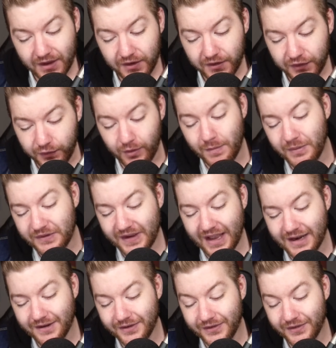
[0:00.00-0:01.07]
sweet
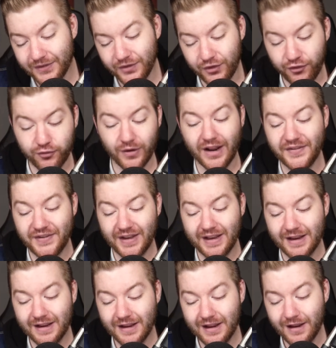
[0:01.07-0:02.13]
potatoes,
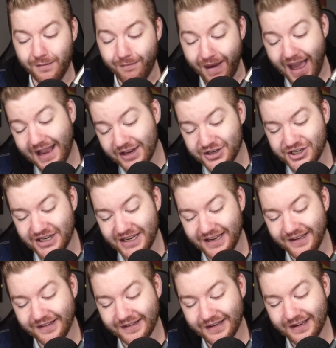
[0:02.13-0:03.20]
dressing, mac and
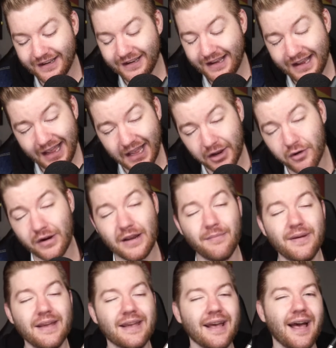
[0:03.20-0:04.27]
cheese, and green
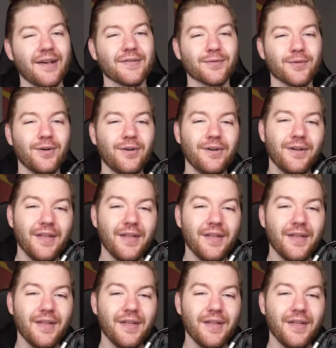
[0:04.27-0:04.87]
bean casserole.